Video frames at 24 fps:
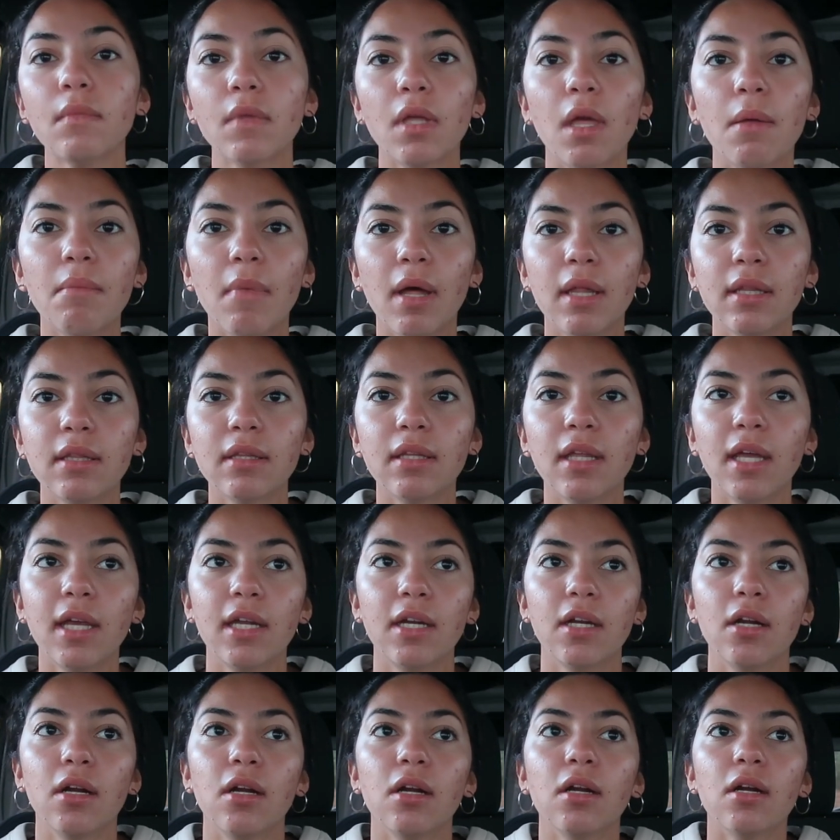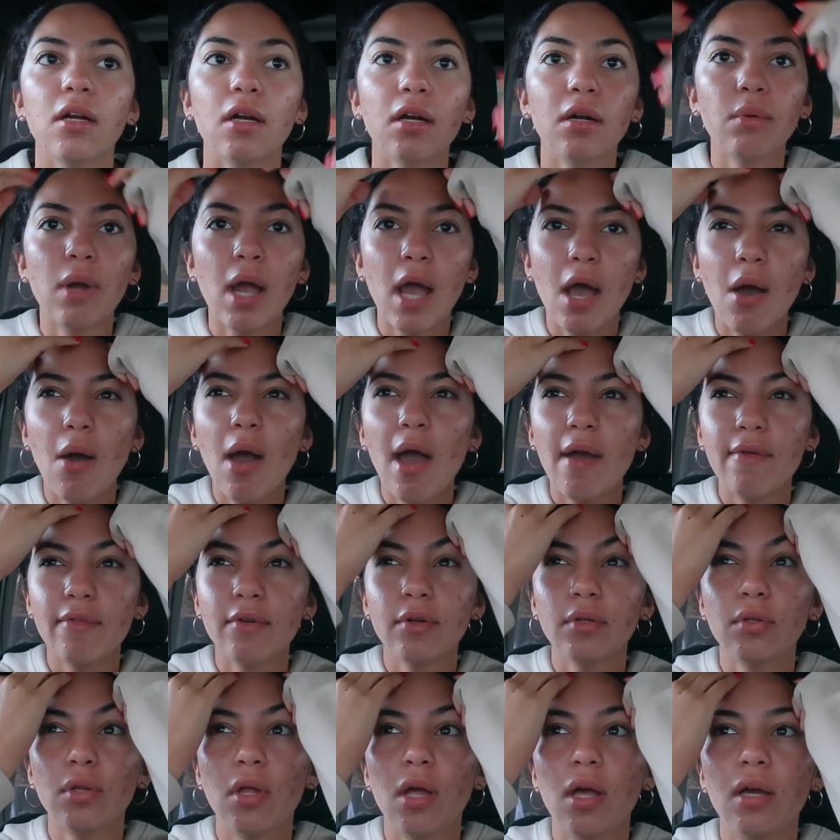a month later or
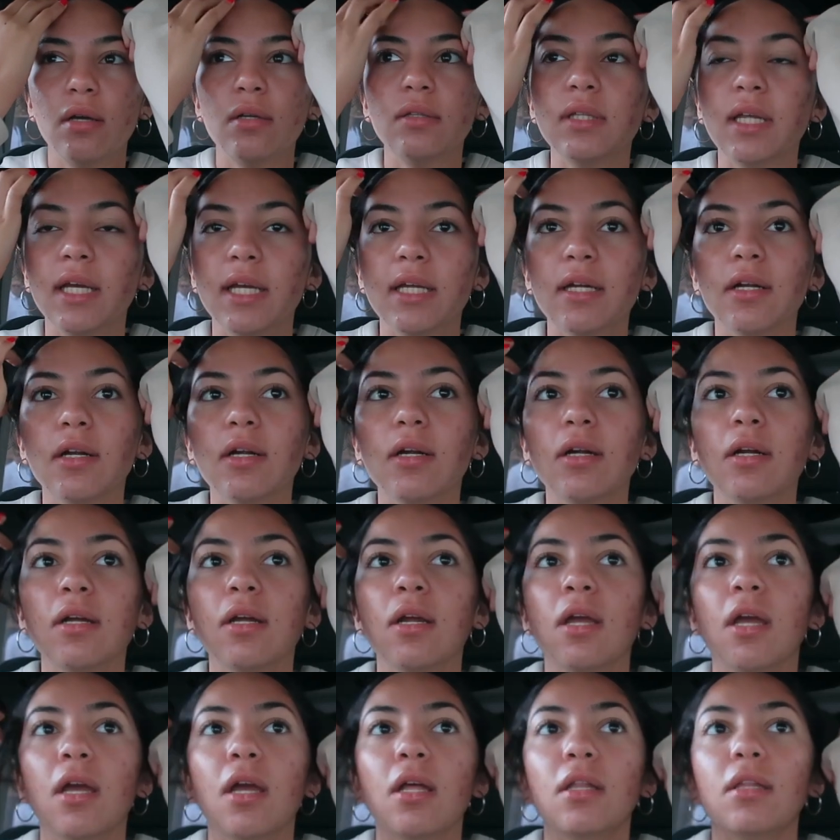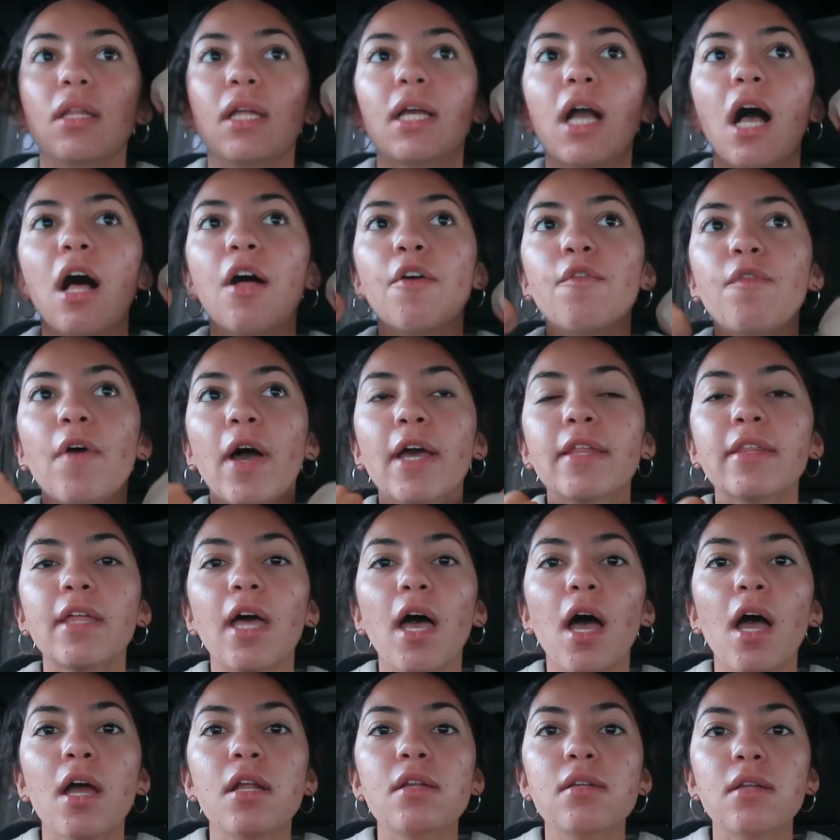however long later like I'll find
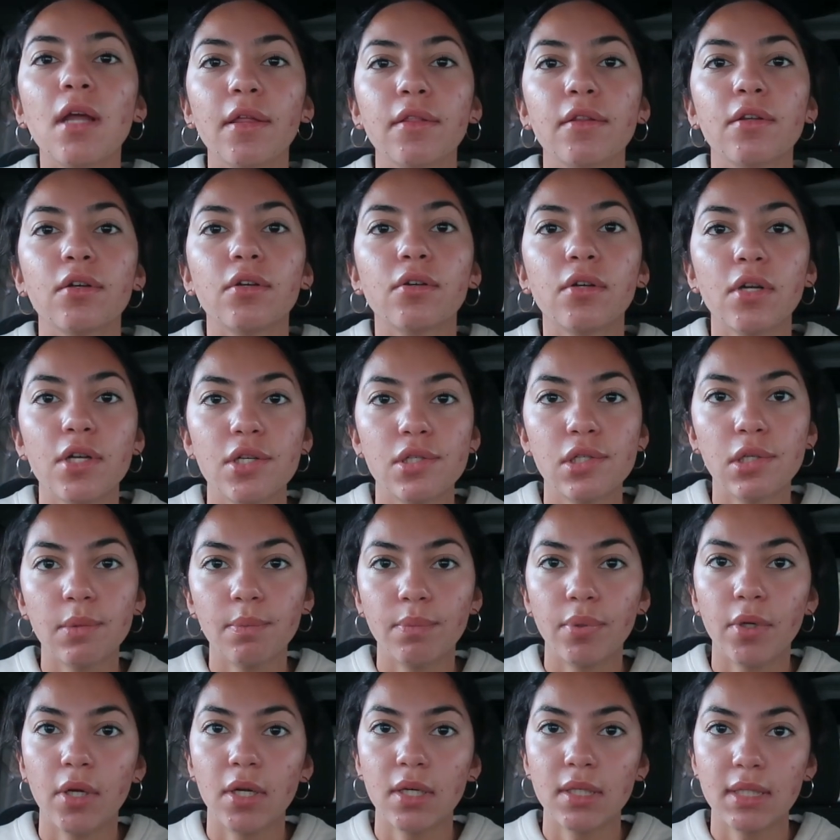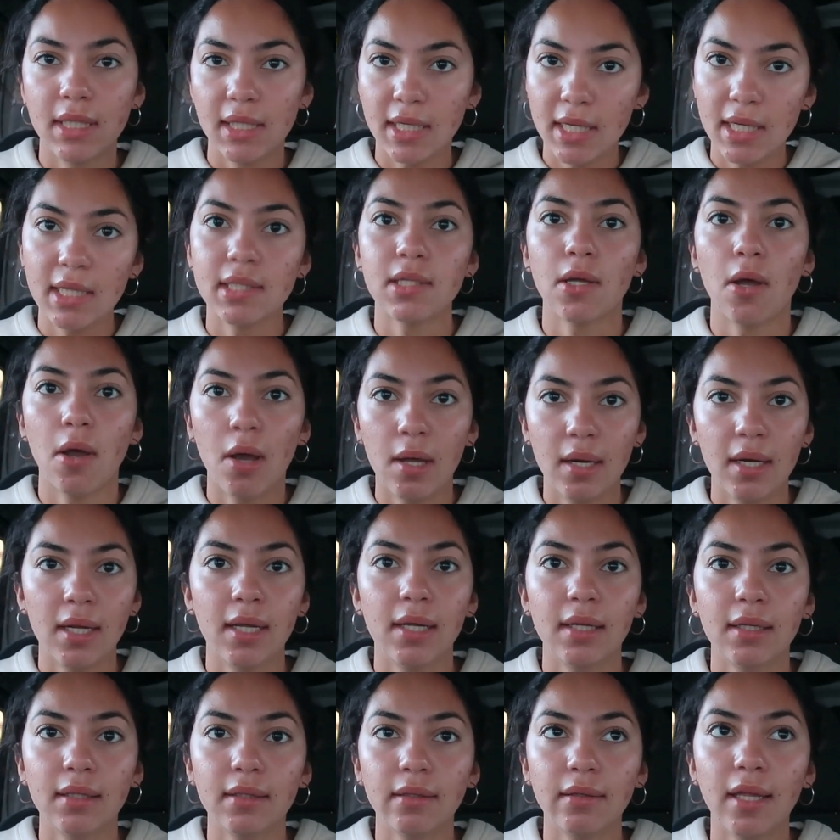that another Christian person is on
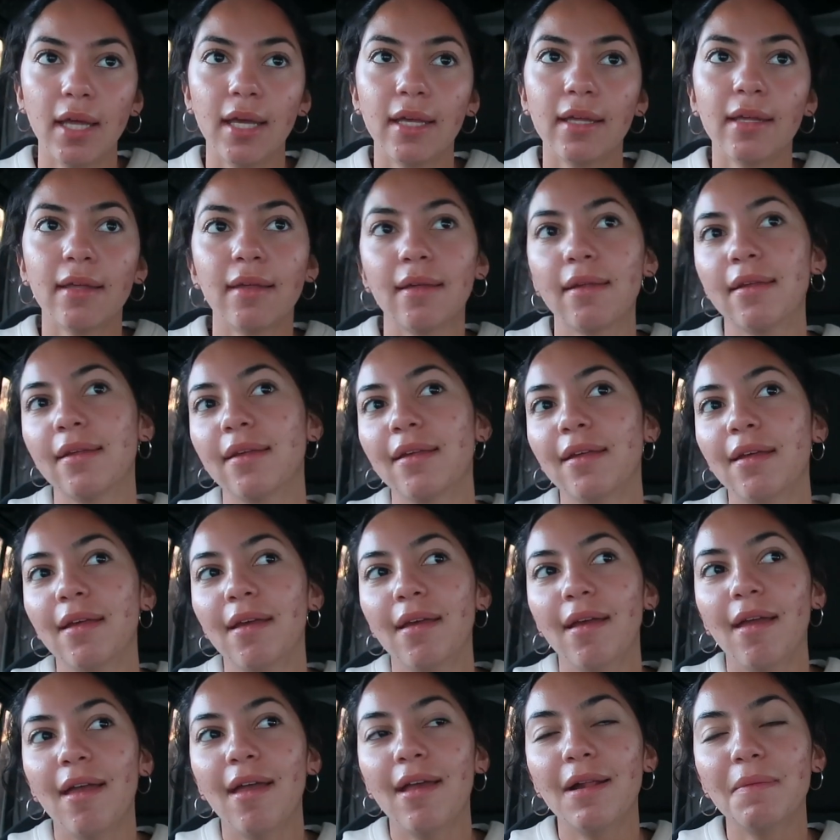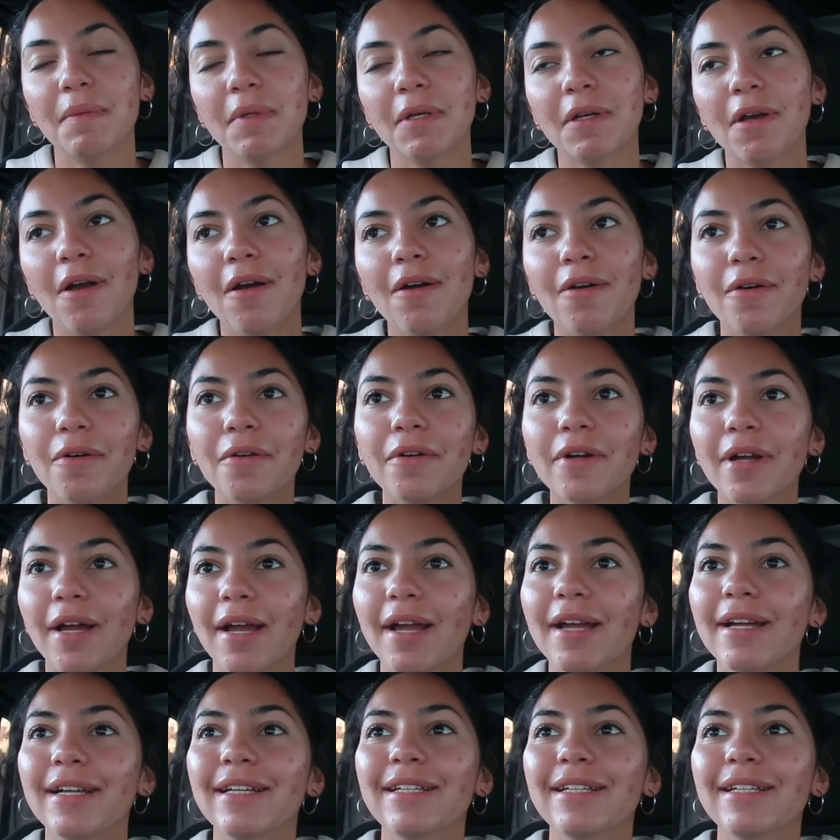it like and I'm like oh okay